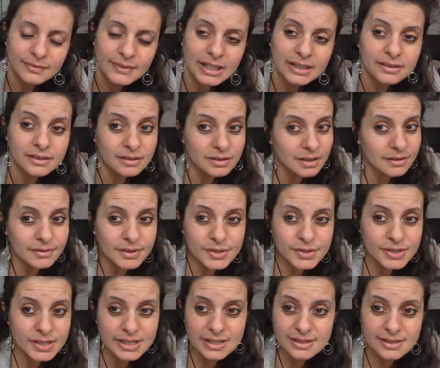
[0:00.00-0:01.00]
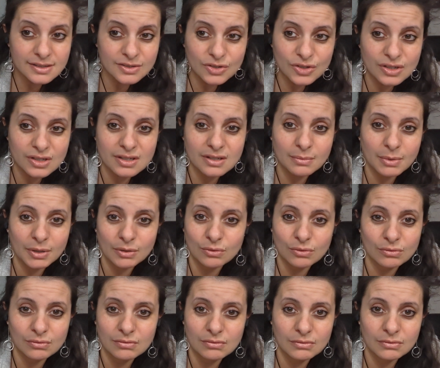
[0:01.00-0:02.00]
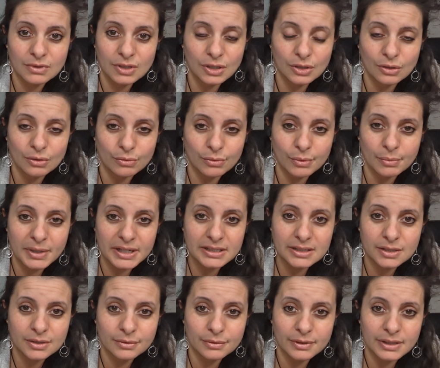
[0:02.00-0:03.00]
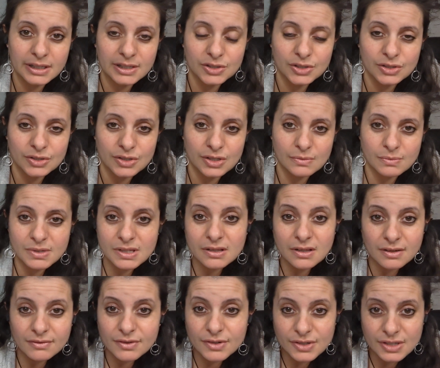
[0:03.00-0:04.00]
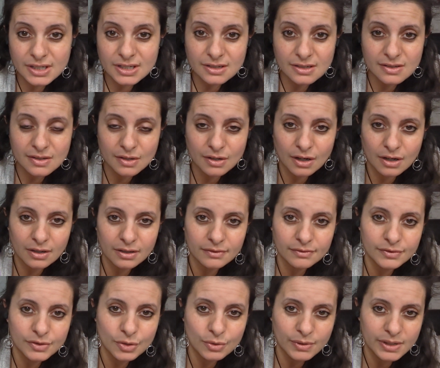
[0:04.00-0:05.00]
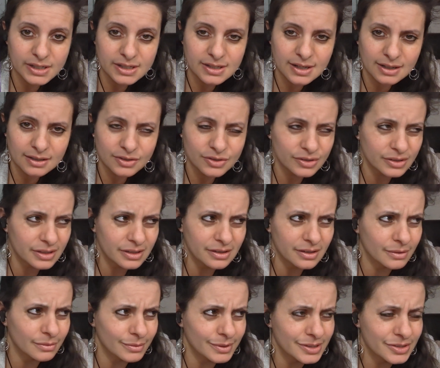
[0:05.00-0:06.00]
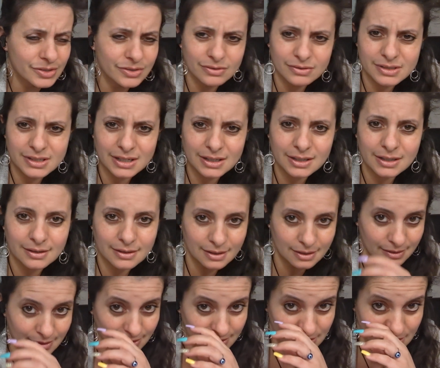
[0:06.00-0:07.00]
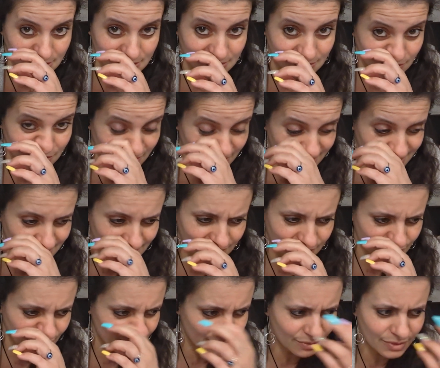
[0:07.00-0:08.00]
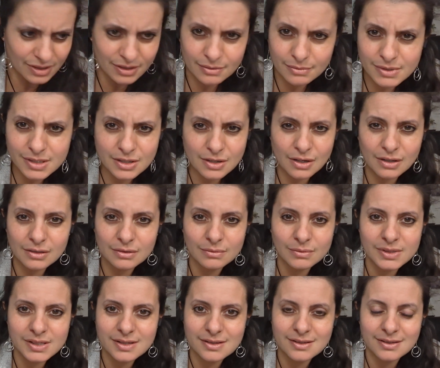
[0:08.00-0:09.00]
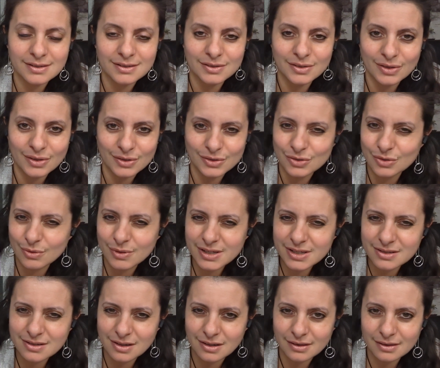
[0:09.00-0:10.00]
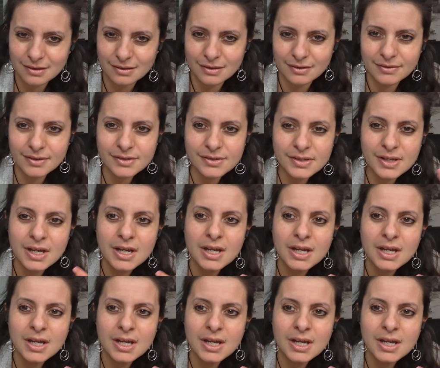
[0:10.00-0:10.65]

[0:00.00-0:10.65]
And the Lovers isn't just about, romantic relationships. The Lovers is the card of choice. Actually, in the original deck, I think that's actually what it was called, was the choice, not the Lovers.